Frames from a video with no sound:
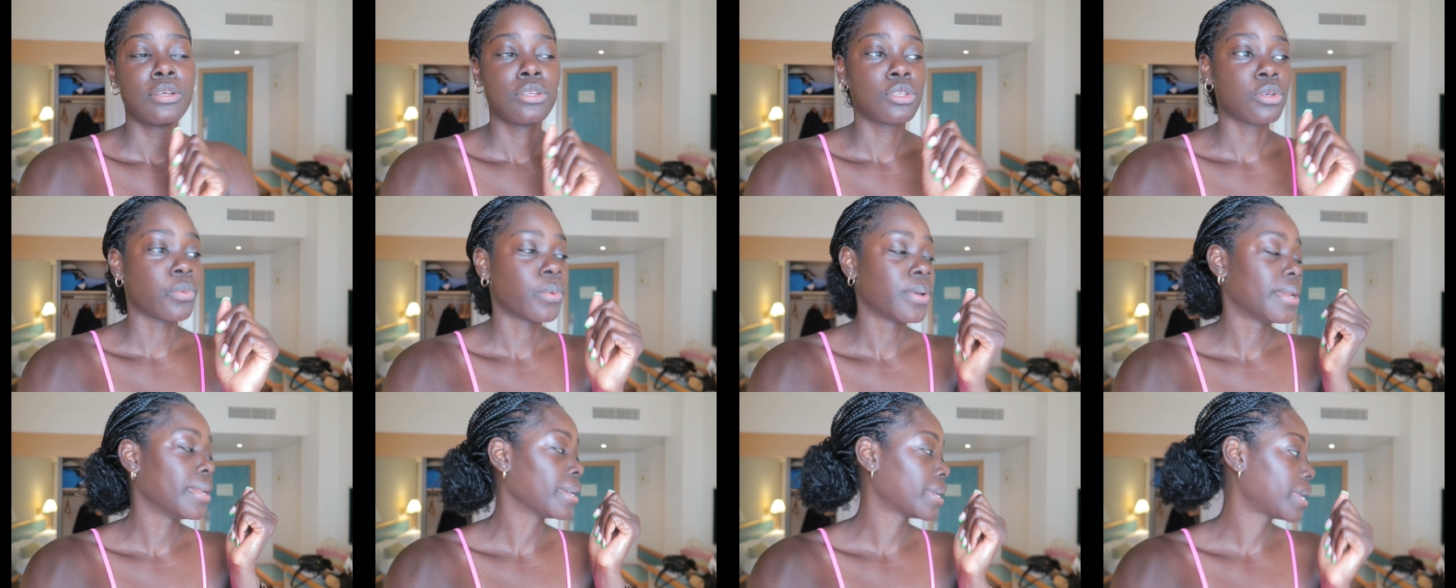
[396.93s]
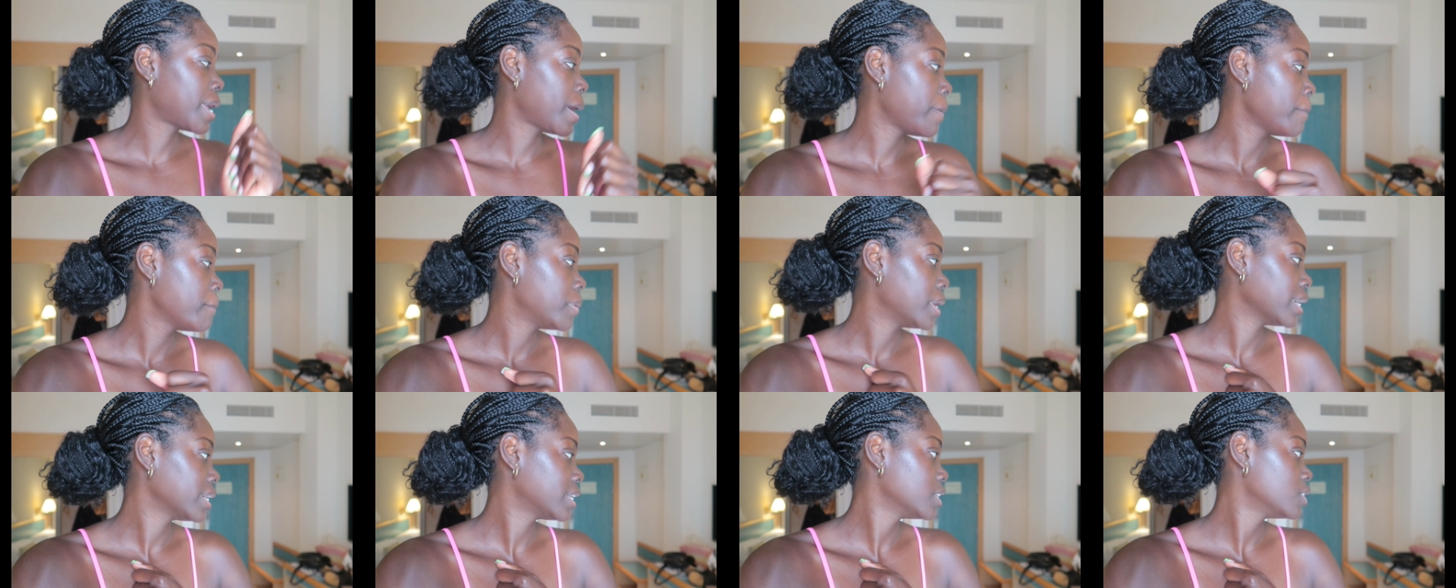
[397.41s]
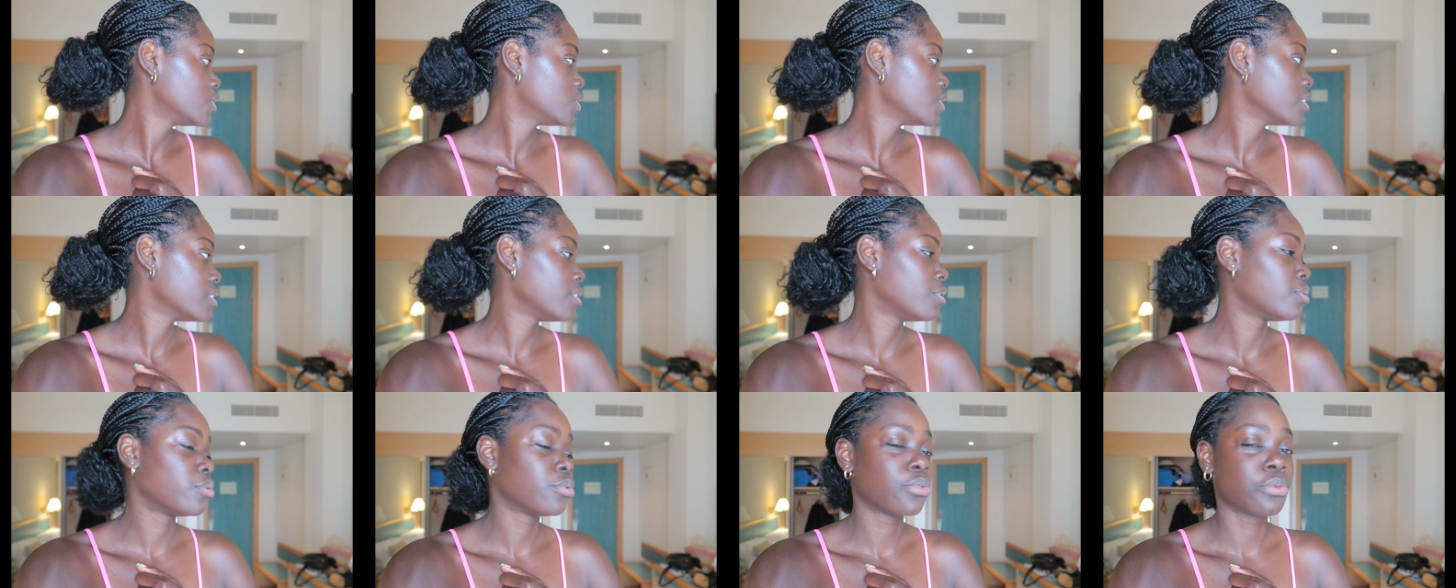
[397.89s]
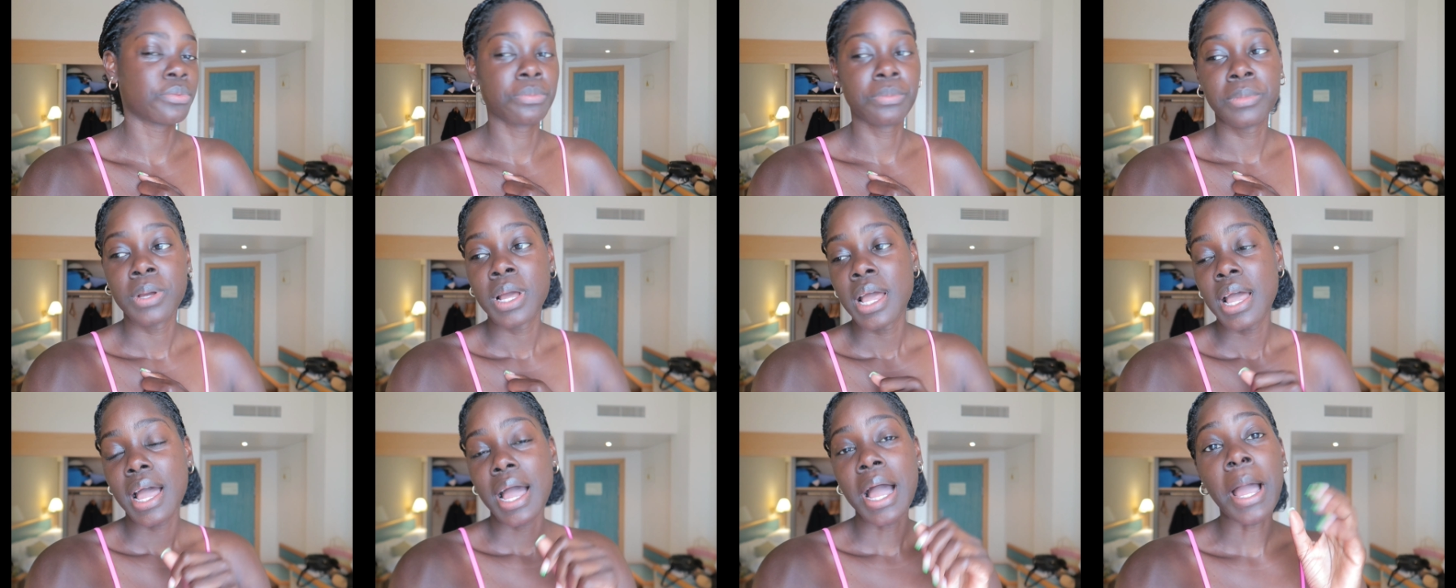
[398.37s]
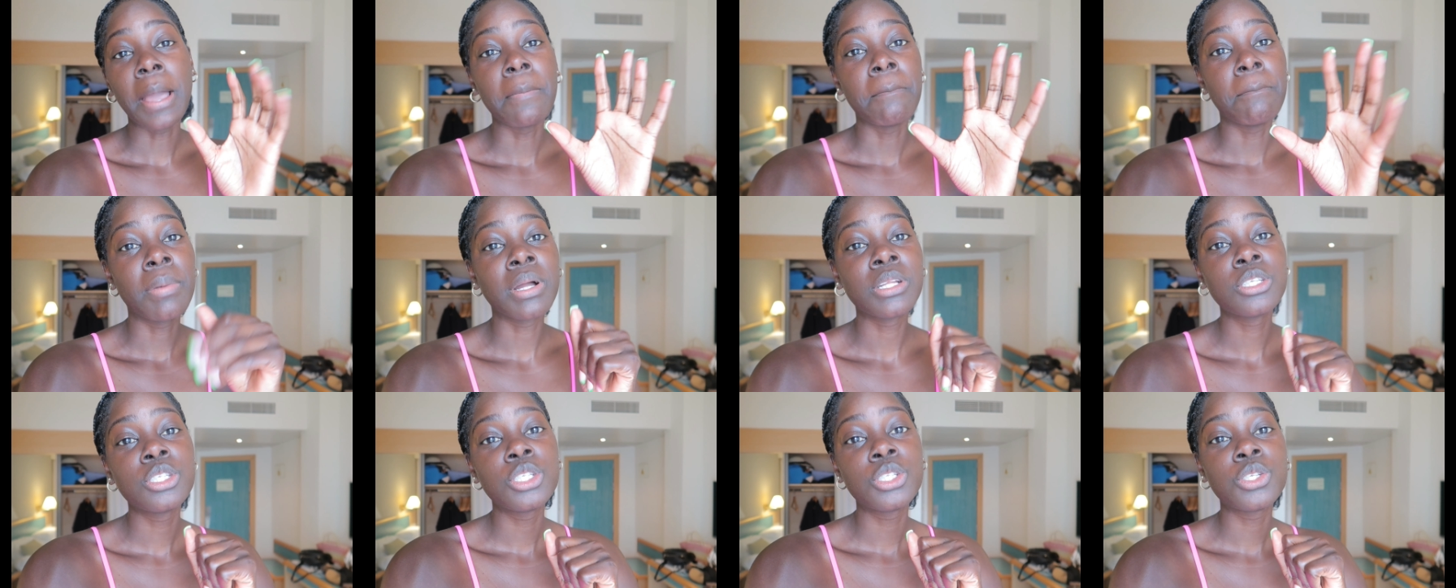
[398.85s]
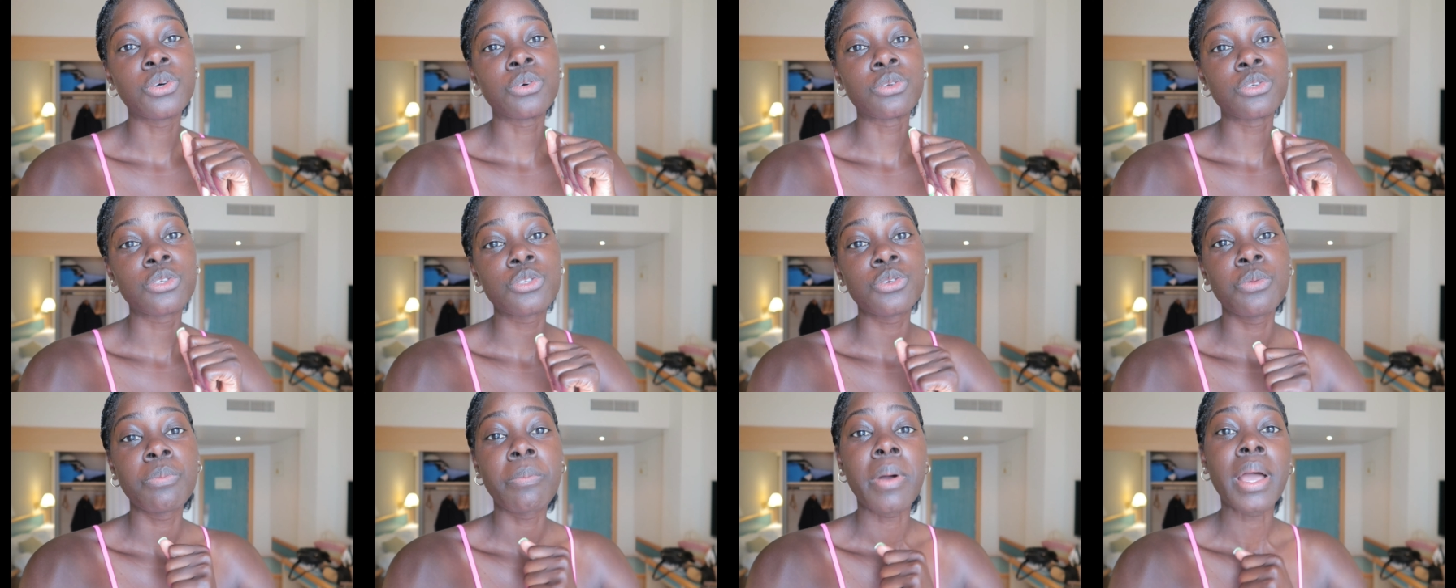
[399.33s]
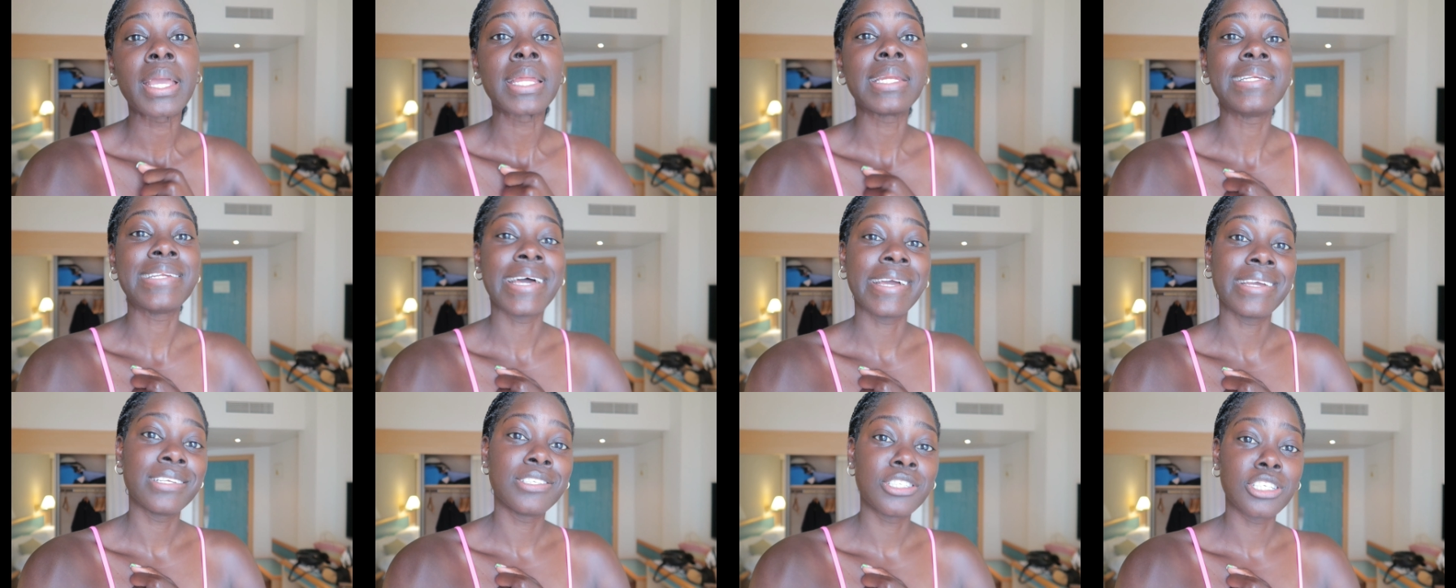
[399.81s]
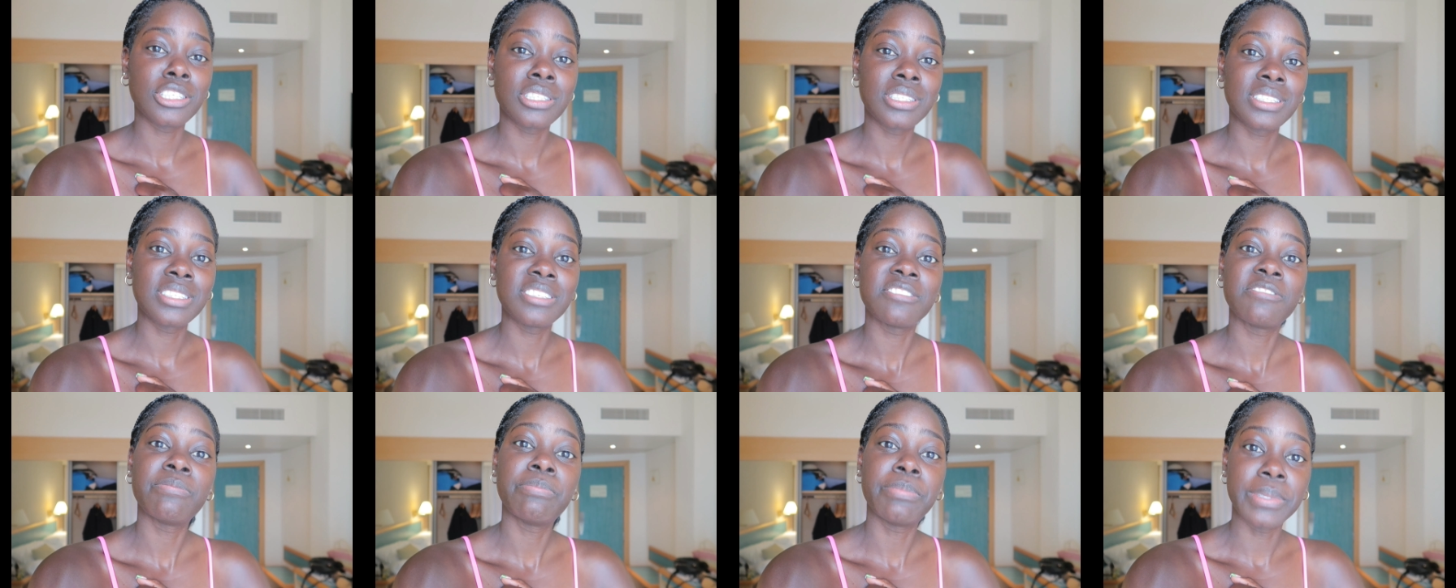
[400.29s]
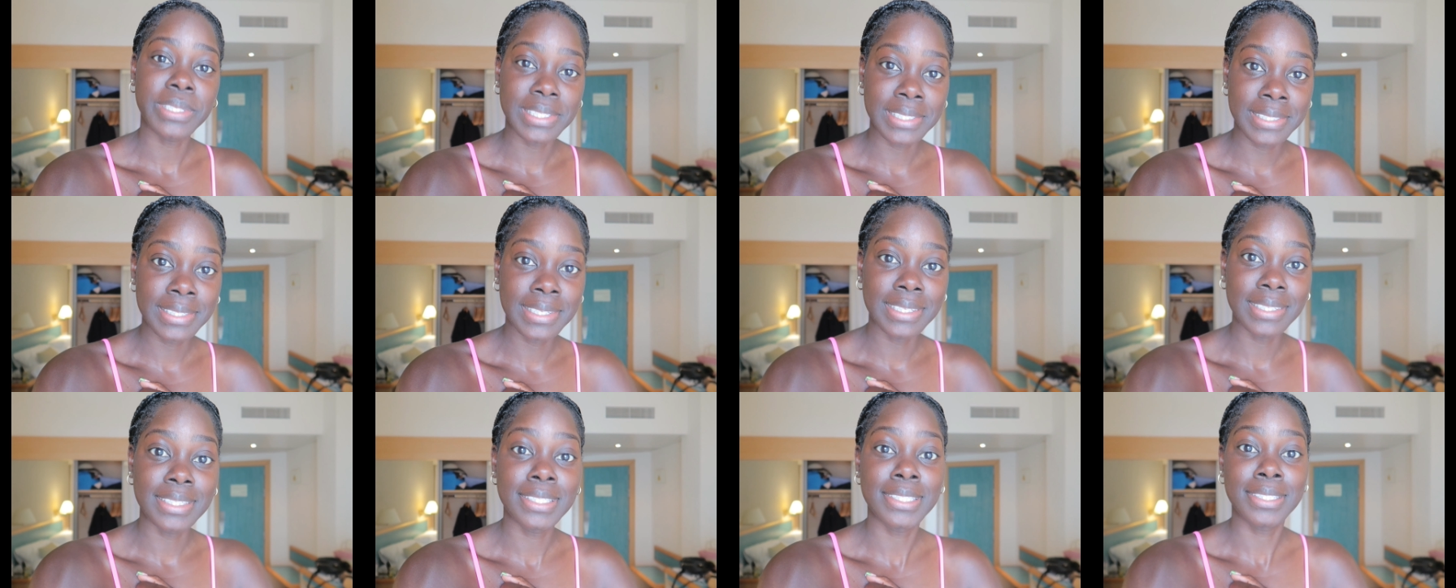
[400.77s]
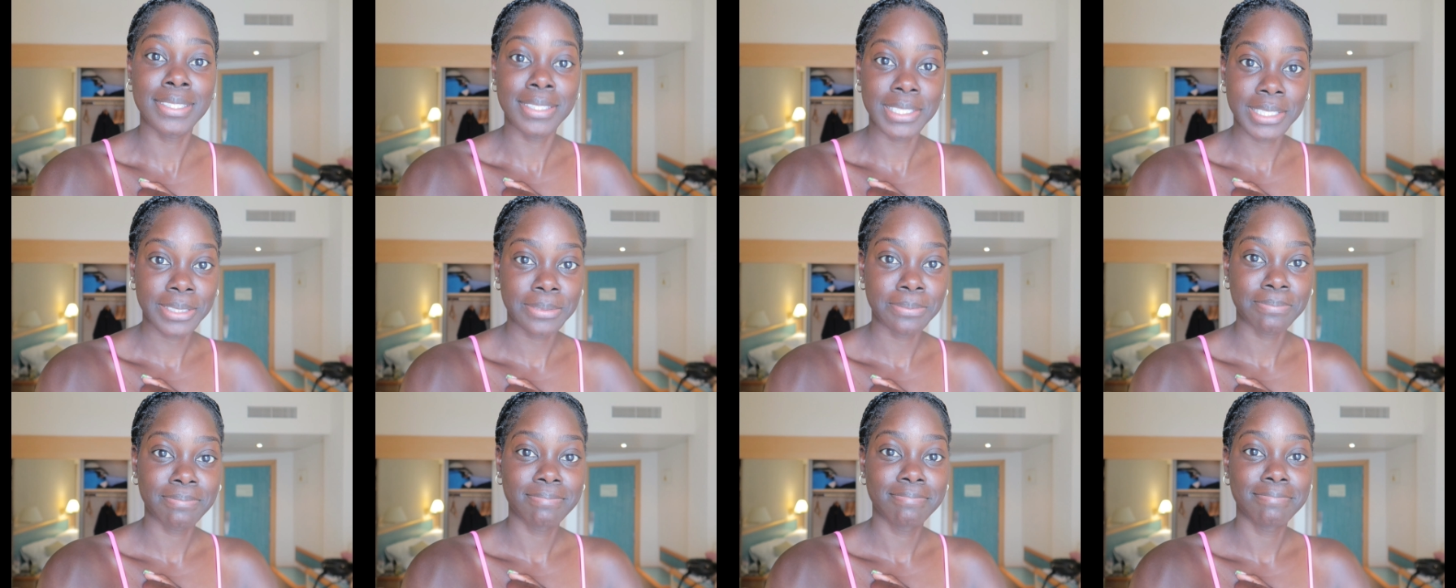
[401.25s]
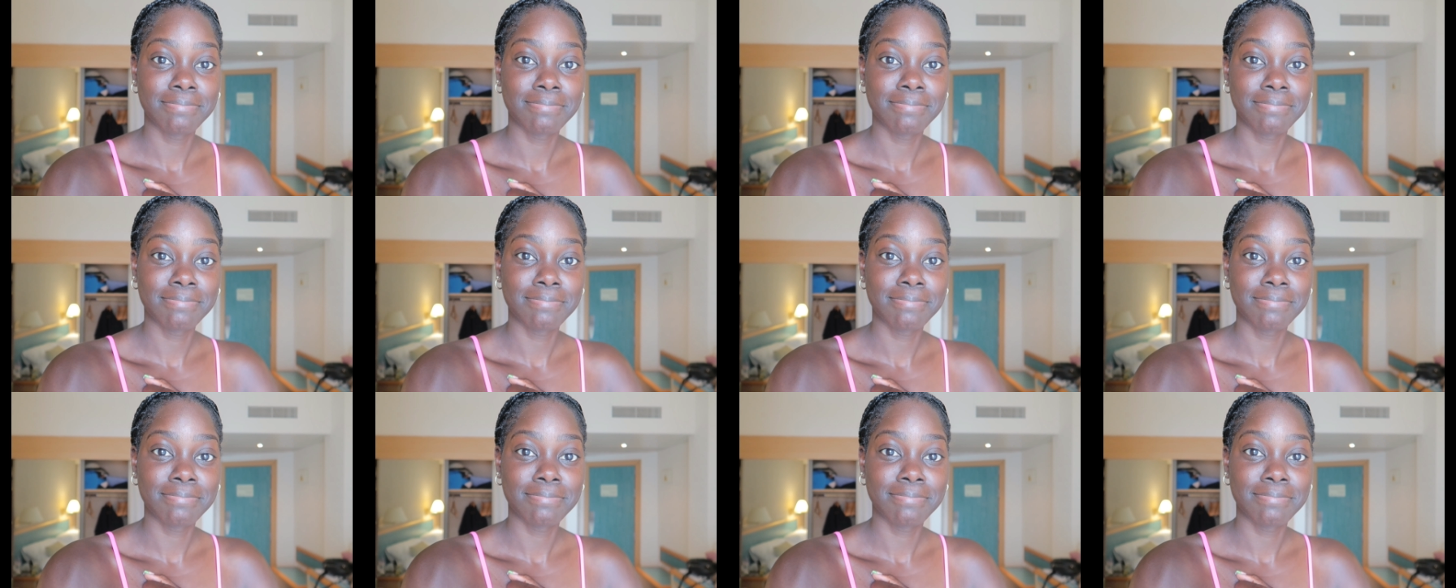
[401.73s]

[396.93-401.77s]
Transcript: So when I came back into the room, I munched onto my digestive biscuits.